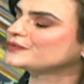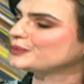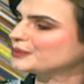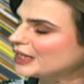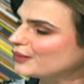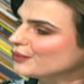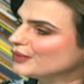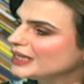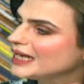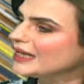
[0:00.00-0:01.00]
from now,
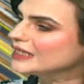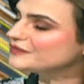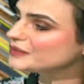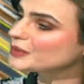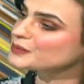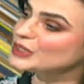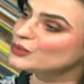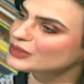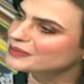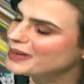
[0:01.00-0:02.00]
even when we
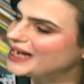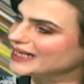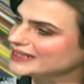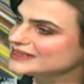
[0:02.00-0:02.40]
look back,